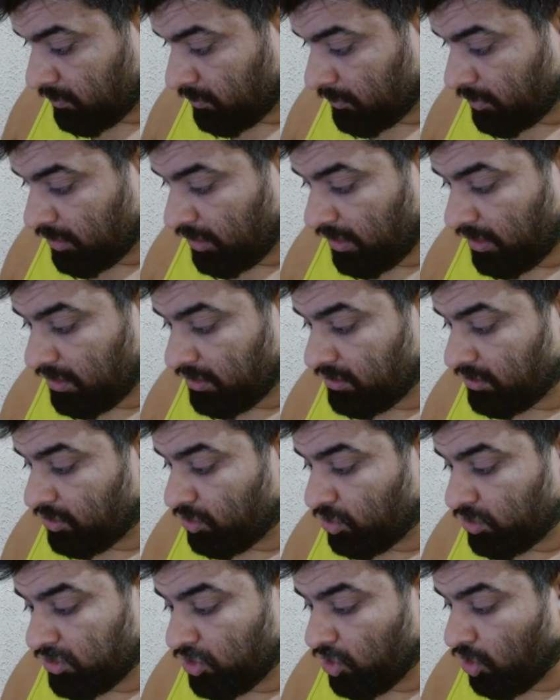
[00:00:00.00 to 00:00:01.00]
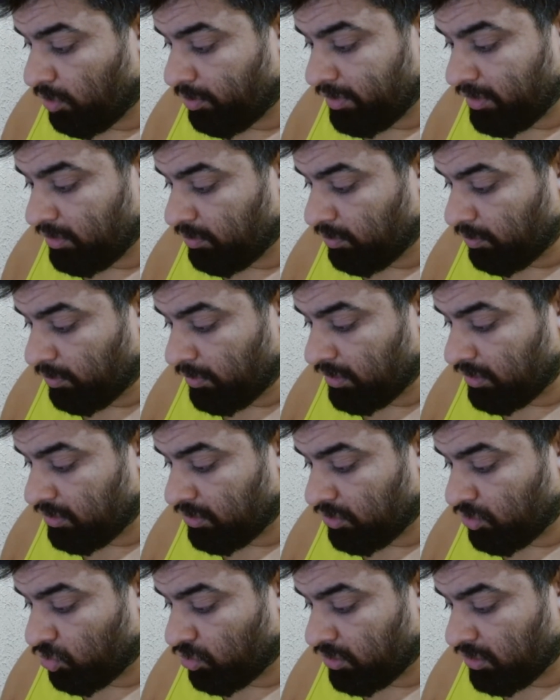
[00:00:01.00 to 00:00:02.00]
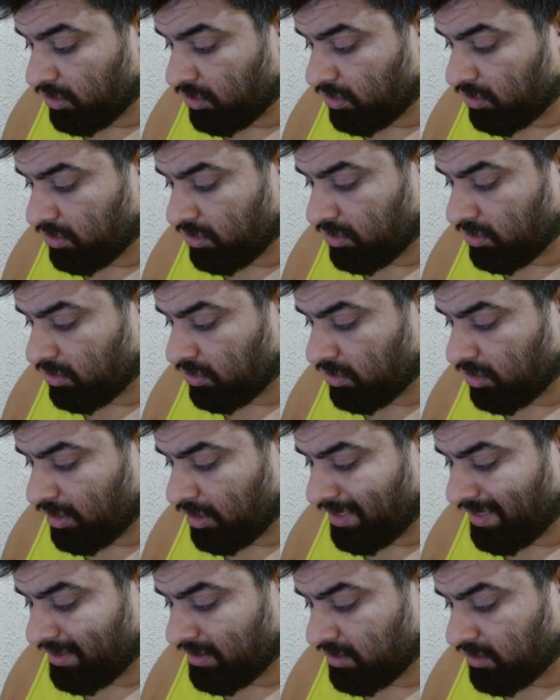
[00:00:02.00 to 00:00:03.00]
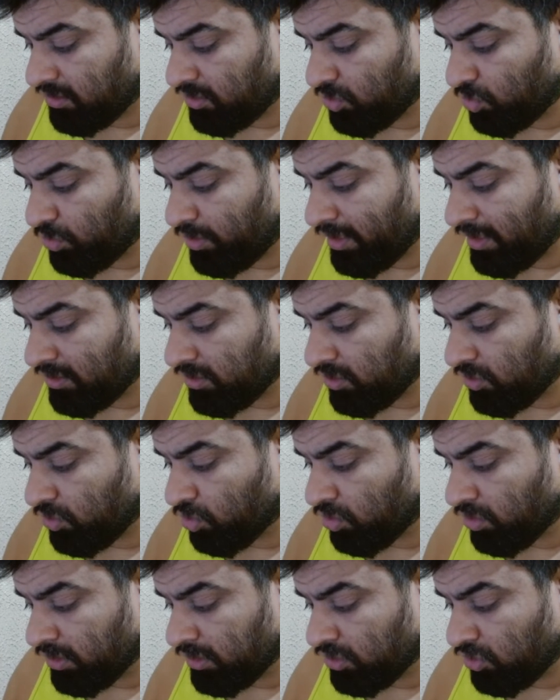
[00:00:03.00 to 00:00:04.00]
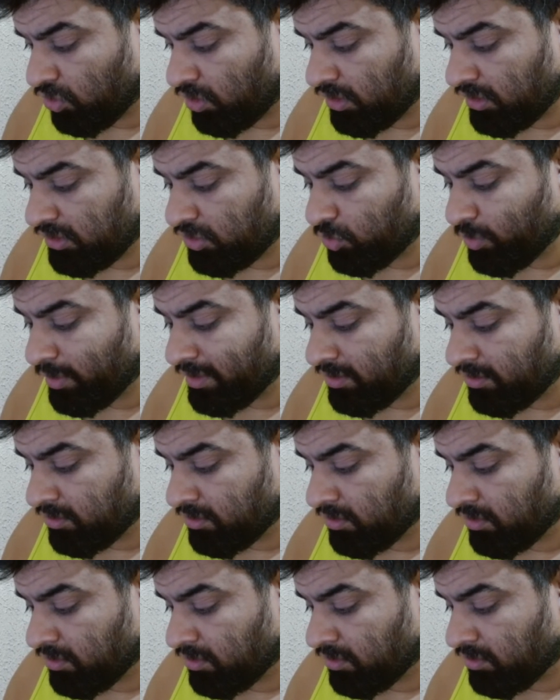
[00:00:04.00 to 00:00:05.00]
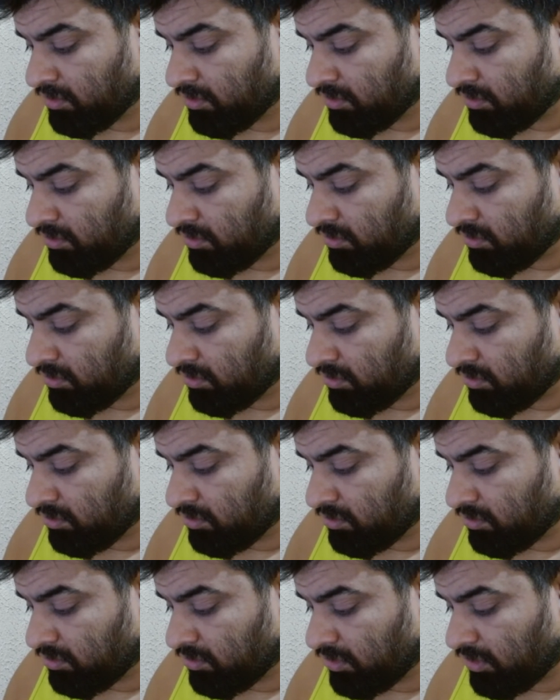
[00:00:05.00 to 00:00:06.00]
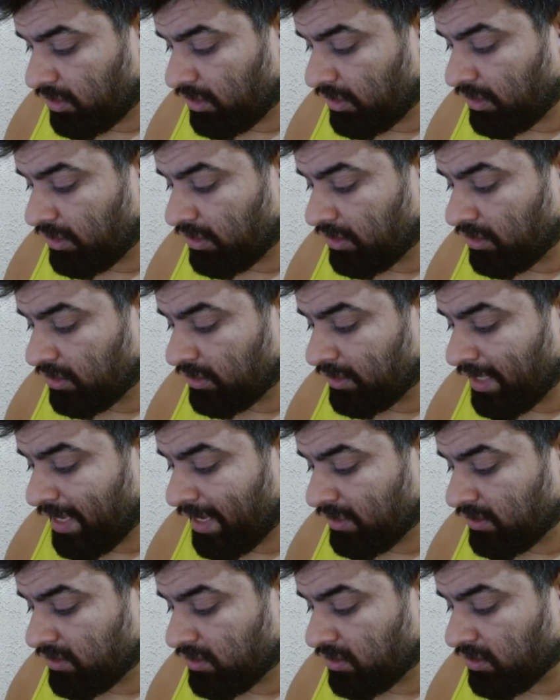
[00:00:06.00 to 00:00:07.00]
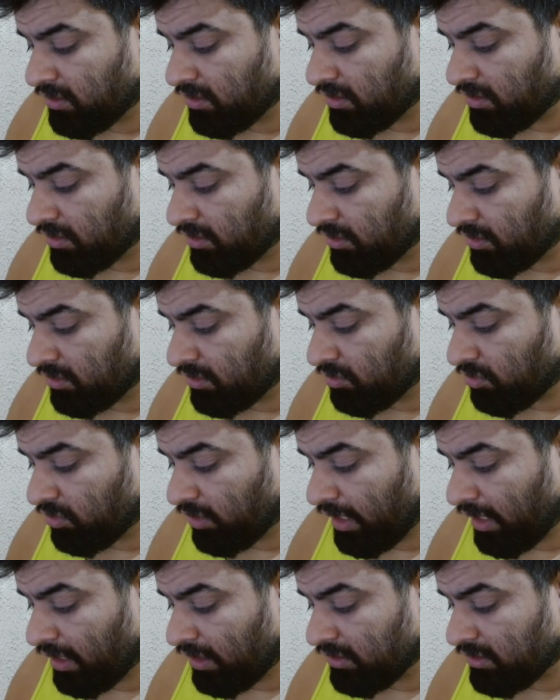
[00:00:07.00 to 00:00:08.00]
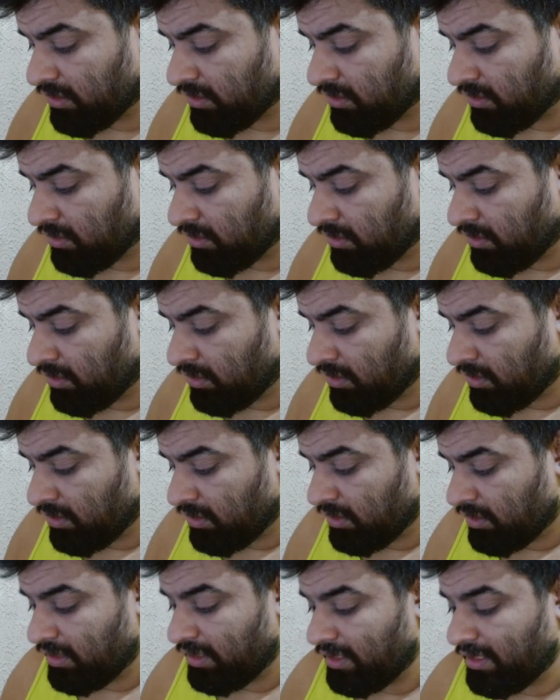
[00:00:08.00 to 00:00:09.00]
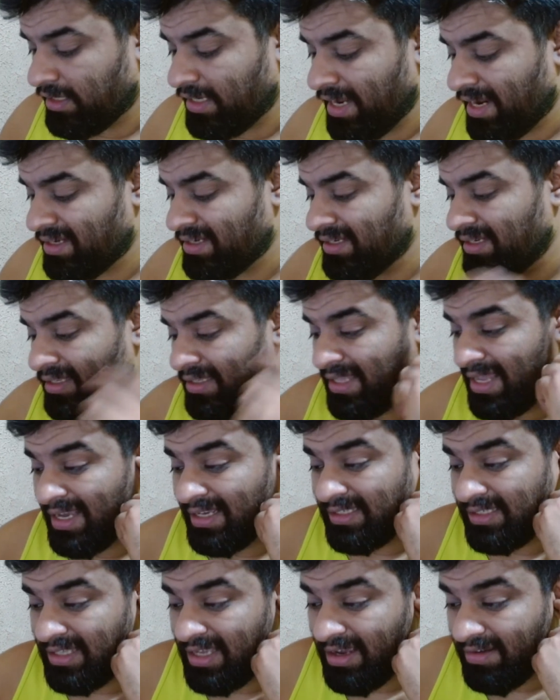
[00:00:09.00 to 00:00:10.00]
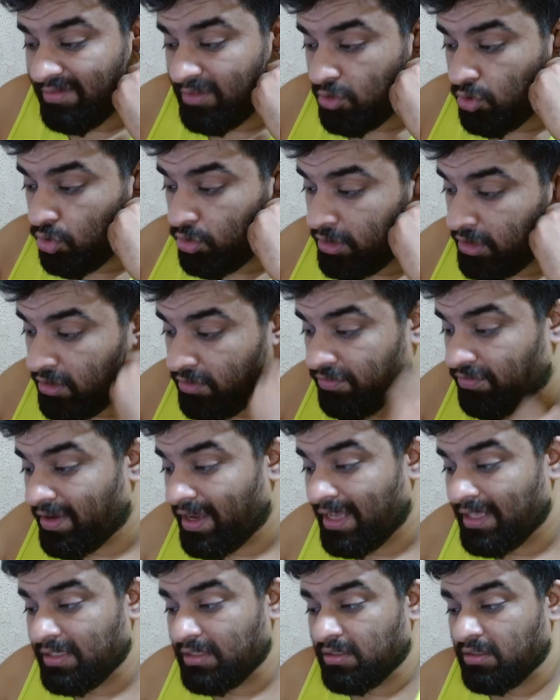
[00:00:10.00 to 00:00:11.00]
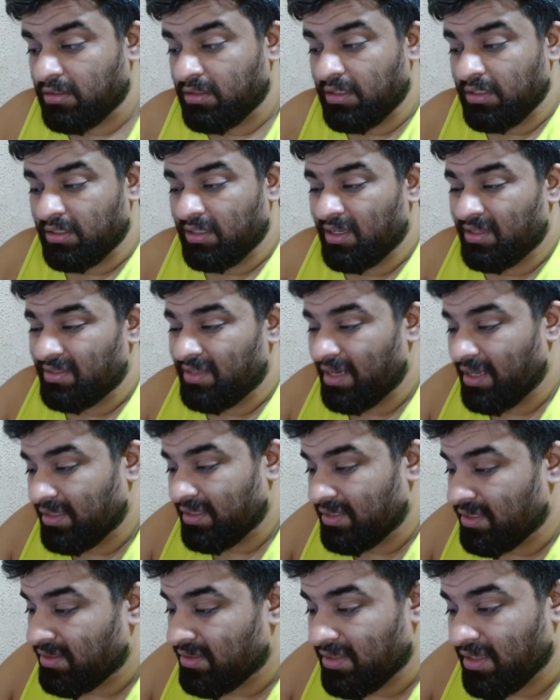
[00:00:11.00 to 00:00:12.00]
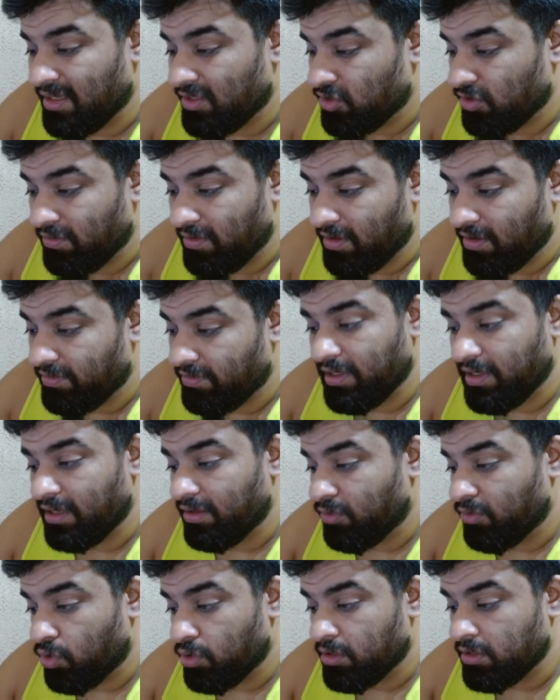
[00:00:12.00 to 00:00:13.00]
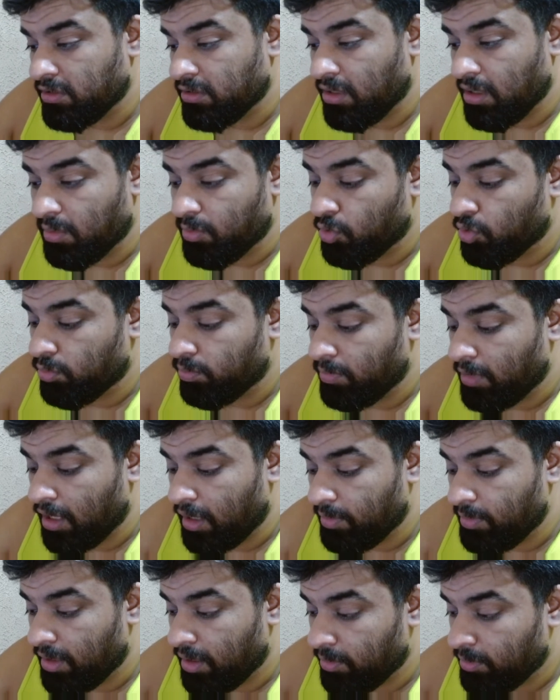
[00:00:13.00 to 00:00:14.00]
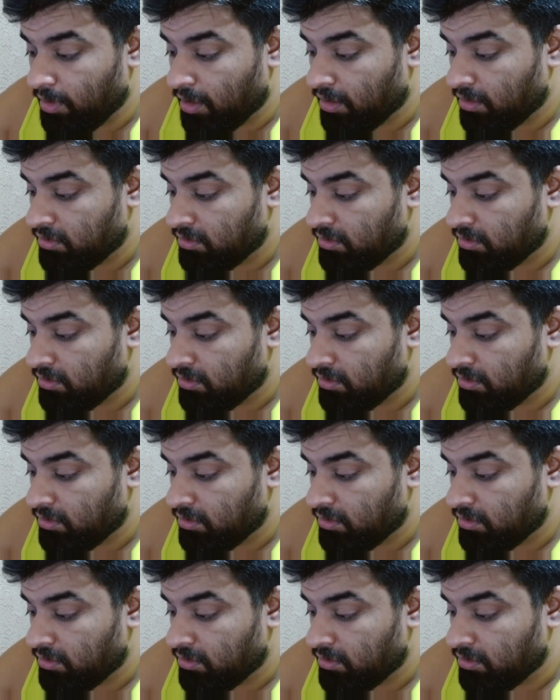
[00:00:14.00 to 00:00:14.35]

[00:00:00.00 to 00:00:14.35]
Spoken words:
Yeah, Lewis Dobbin wrote a letter 2 days ago. It's on his Twitter. He thanks the he thanks the Evertonian fans. He says, like, since the age of 11, I call this club home. Blah blah blah.